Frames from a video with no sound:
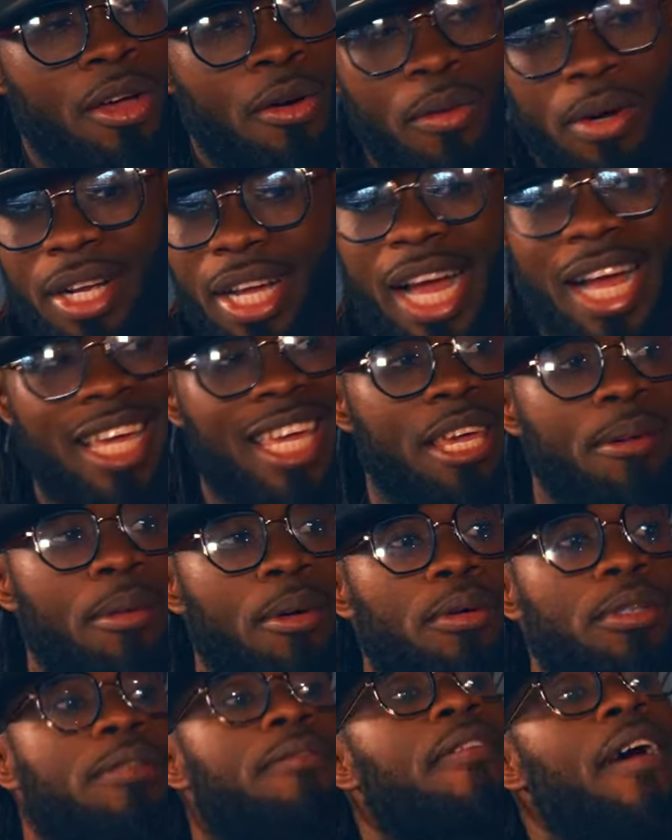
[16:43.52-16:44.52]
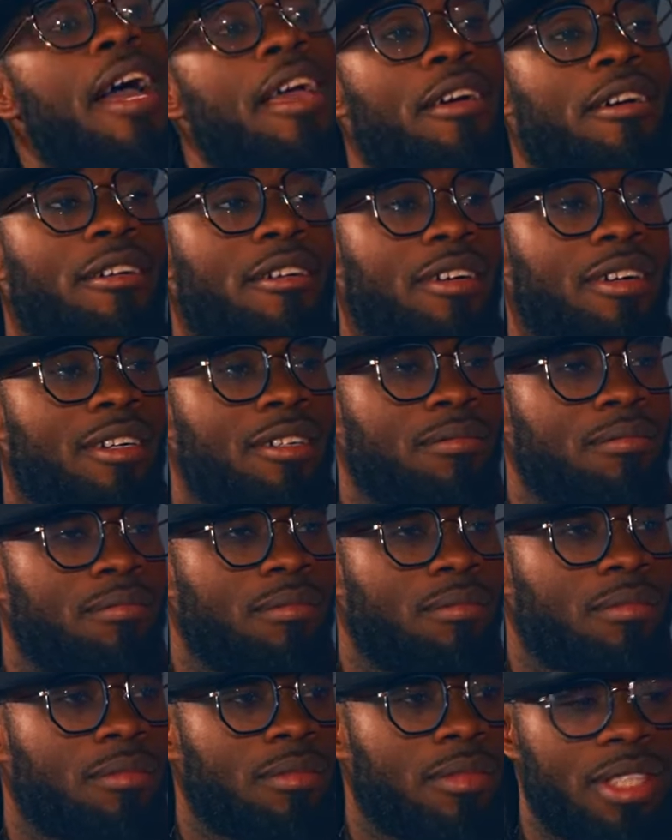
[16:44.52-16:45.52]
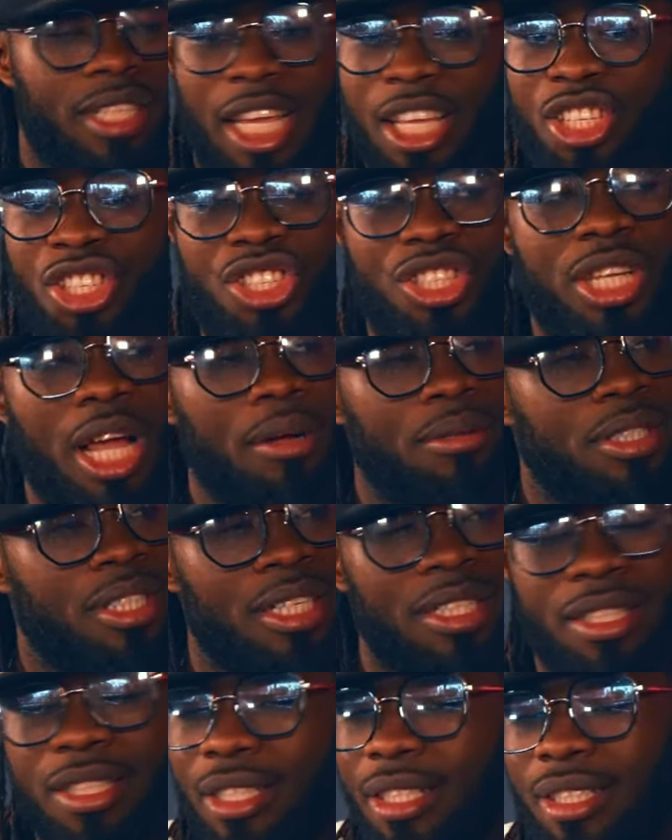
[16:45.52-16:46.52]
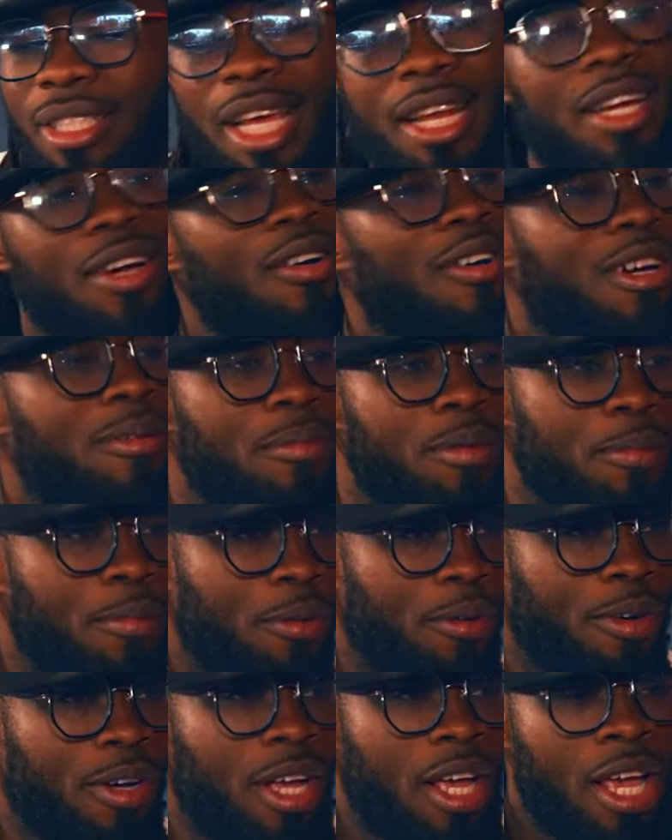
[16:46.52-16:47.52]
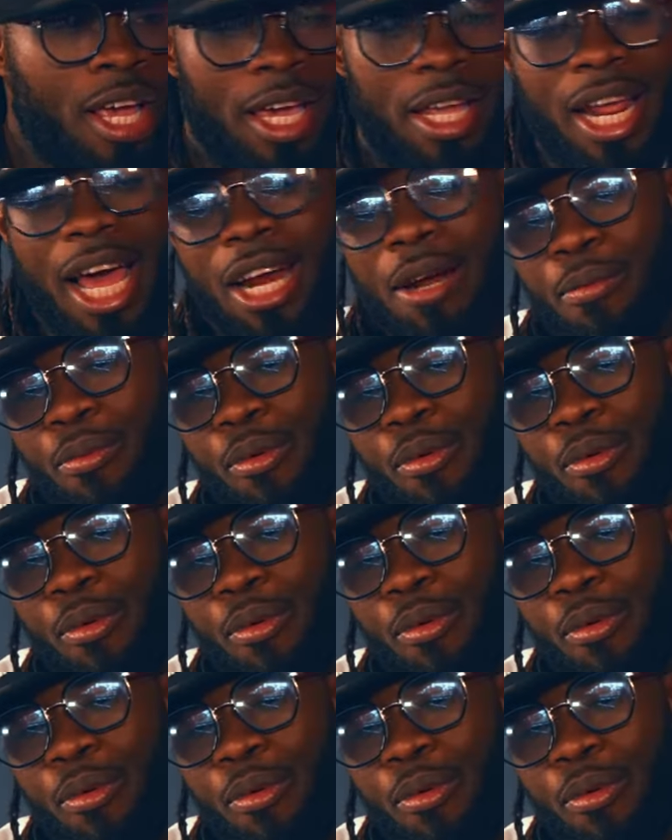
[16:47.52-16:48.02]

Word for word: When the guy came, he was fire. And he shouted, started calling people. And had to